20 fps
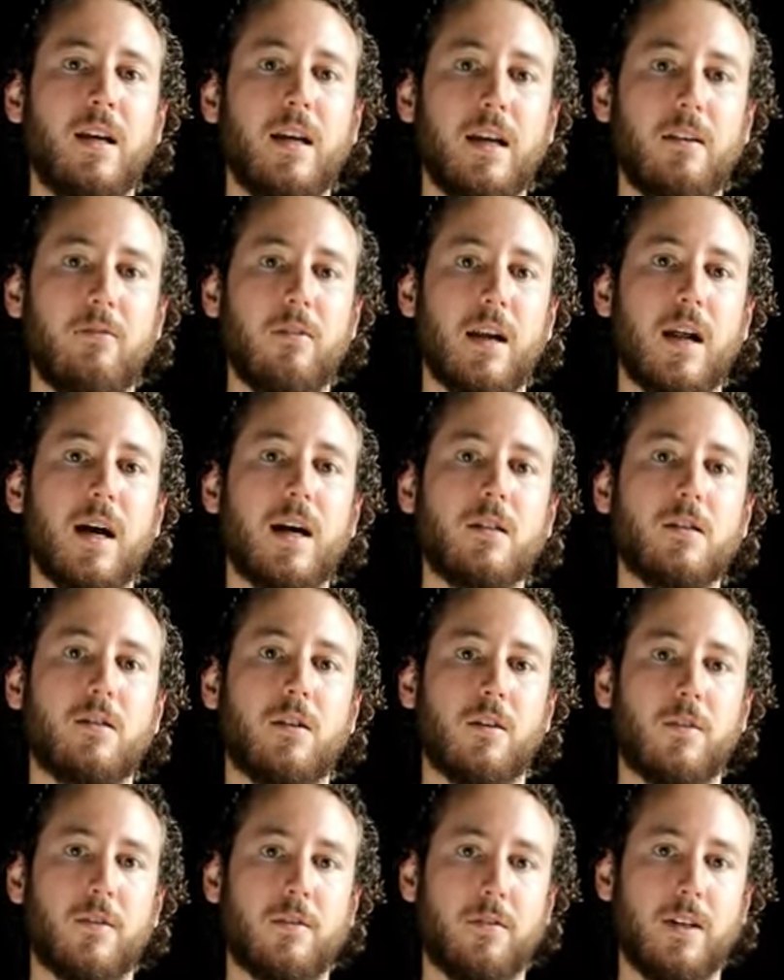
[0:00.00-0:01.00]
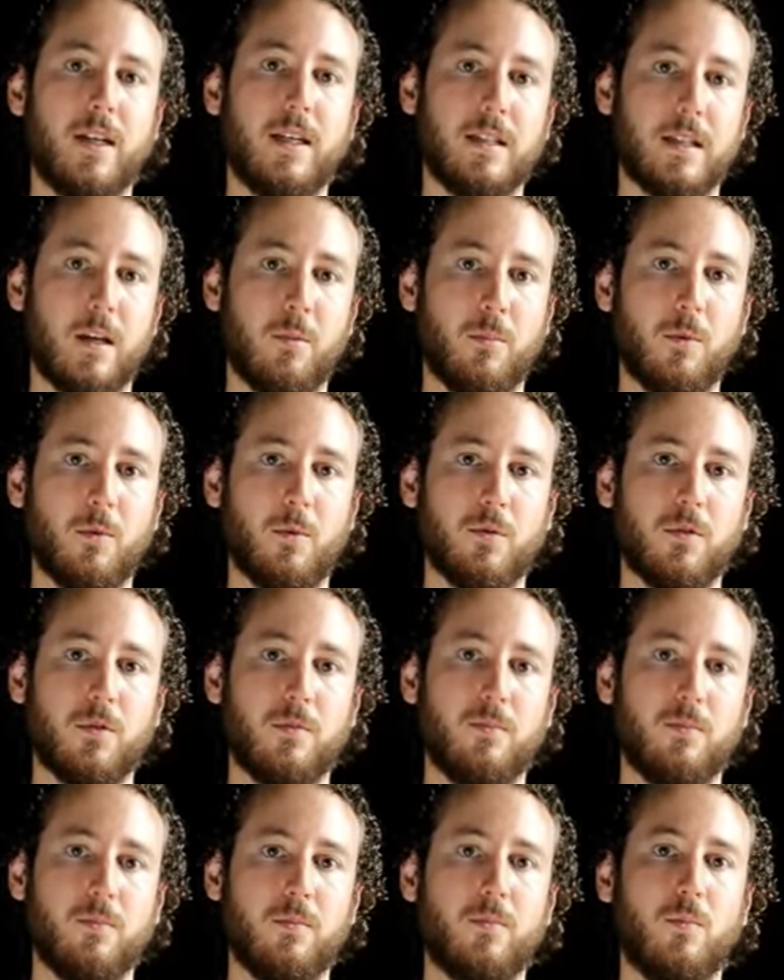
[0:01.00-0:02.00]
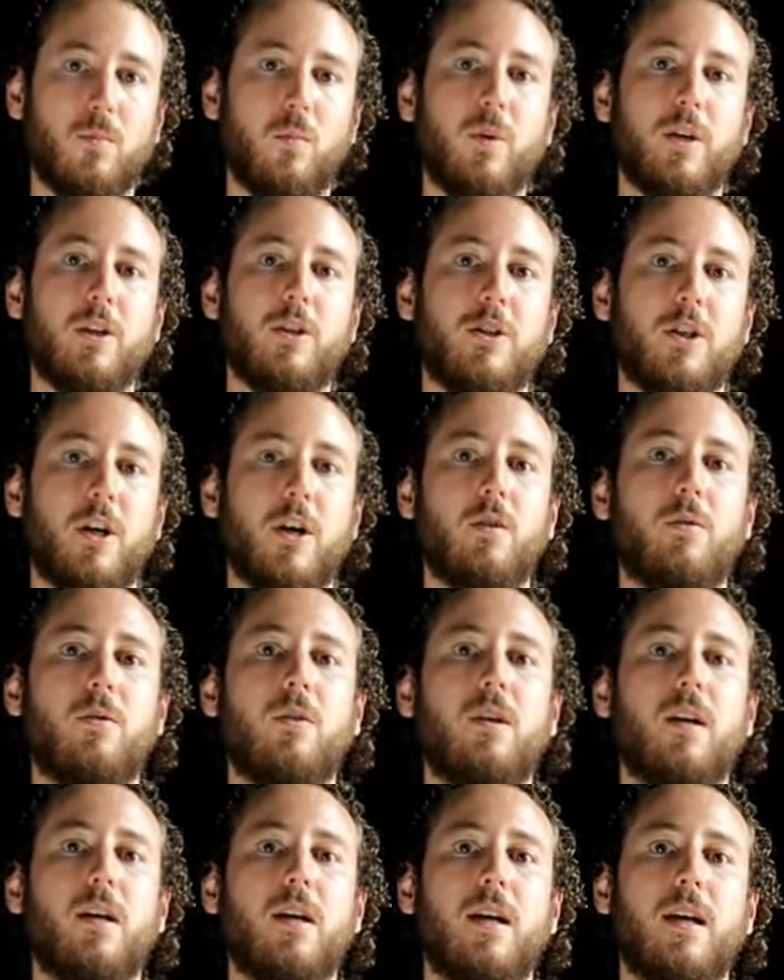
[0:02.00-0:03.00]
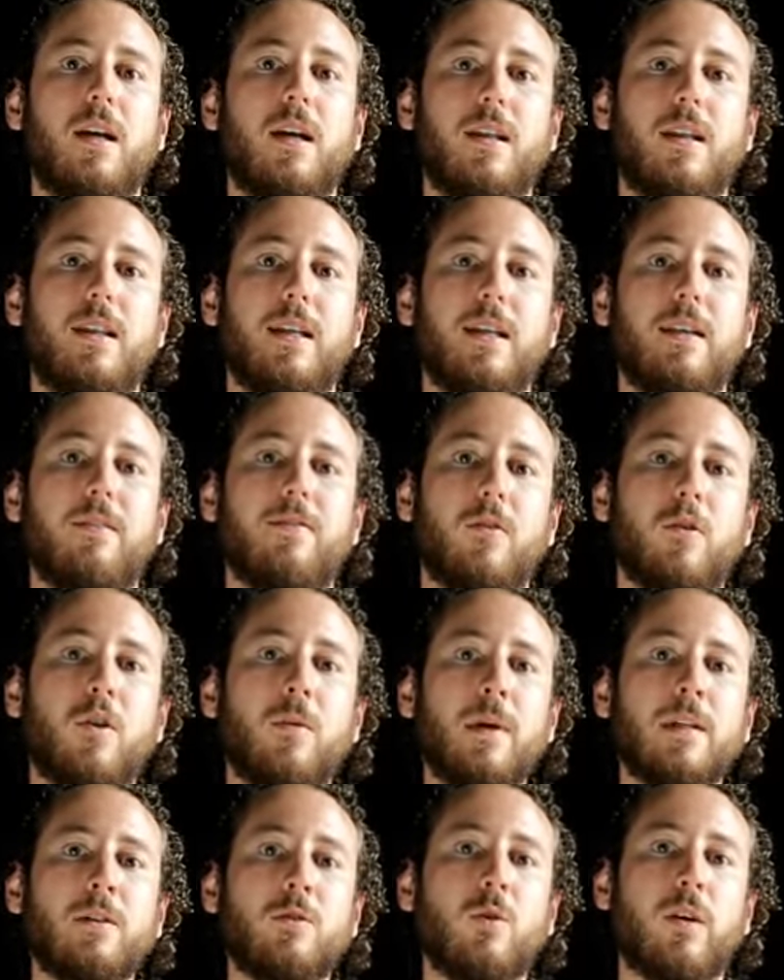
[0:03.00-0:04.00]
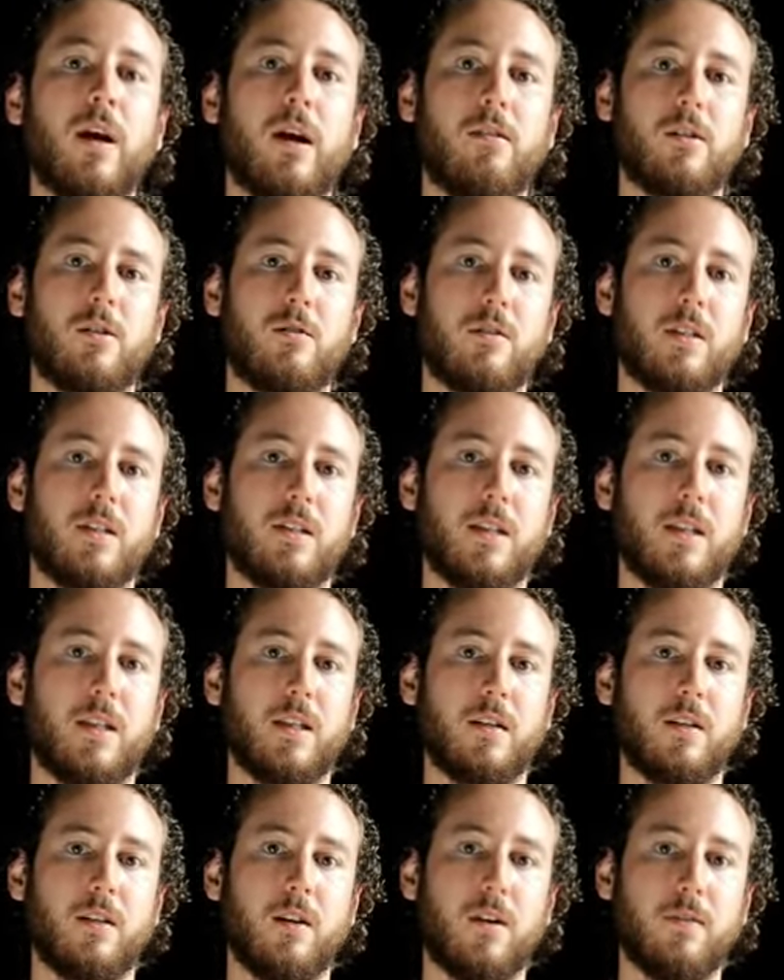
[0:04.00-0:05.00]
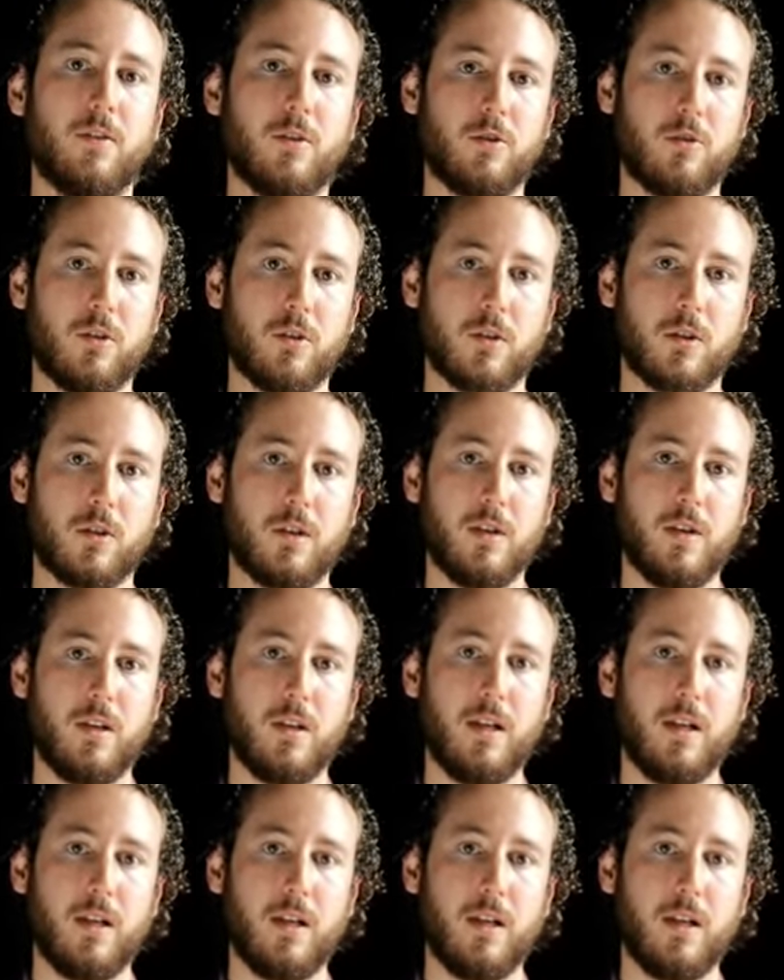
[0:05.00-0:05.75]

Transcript: It relies on 3 examples which show the fundamental characteristic of a trust